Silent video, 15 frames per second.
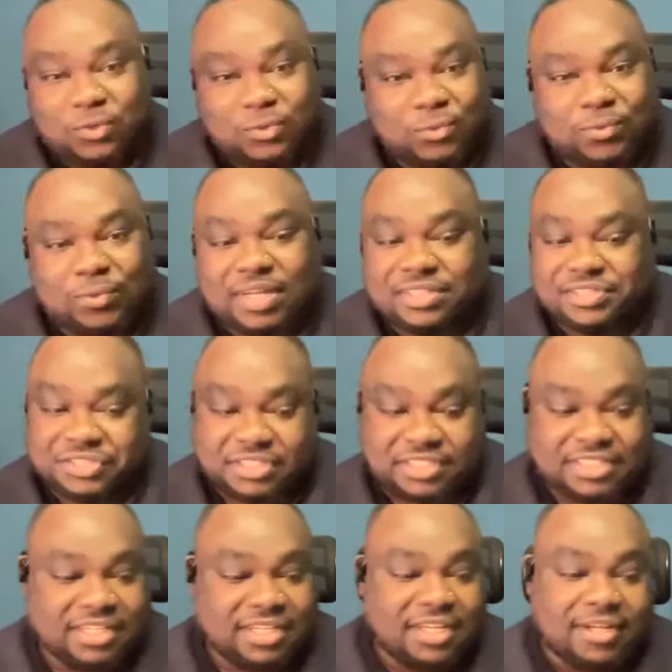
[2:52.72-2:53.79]
crew and
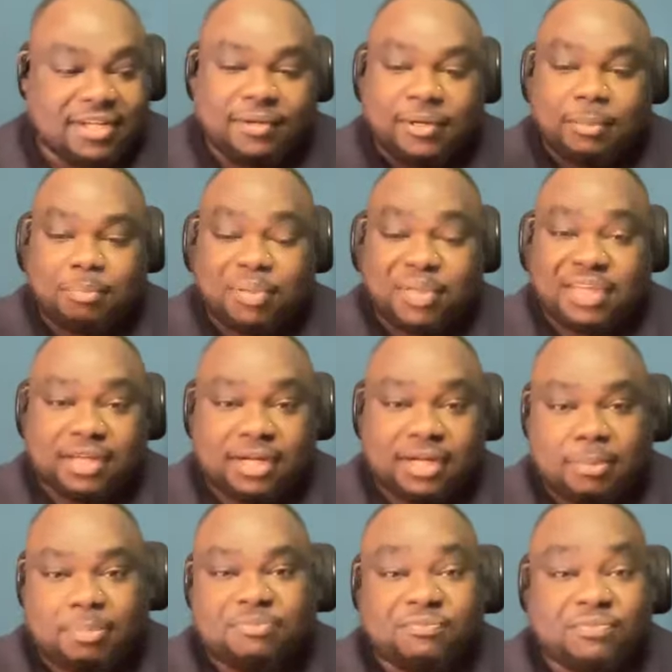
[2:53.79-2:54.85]
just picking
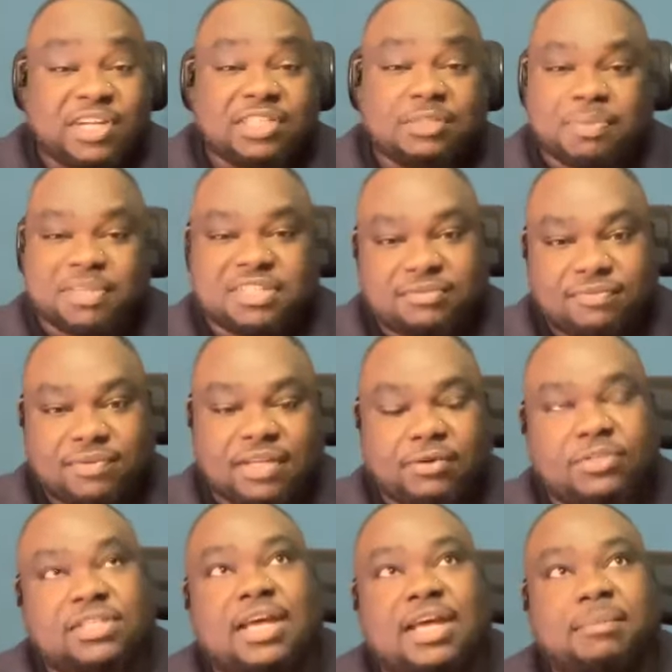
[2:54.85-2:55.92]
up very specific
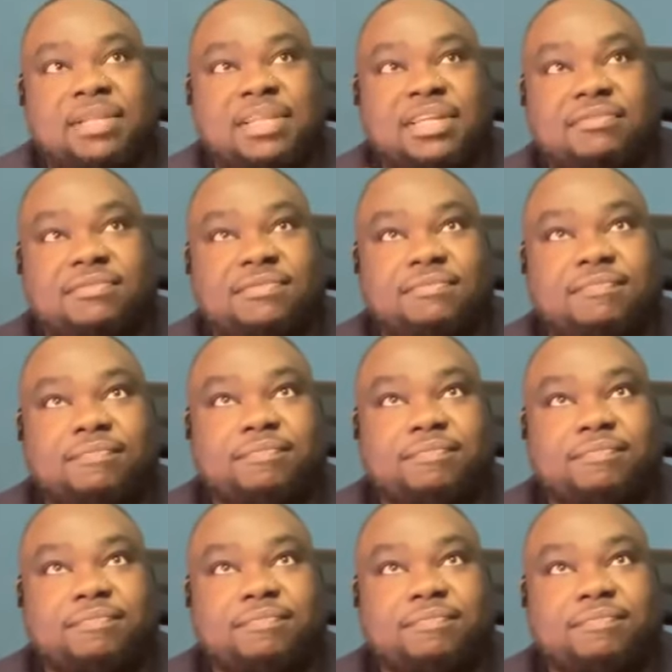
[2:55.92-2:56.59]
because I believe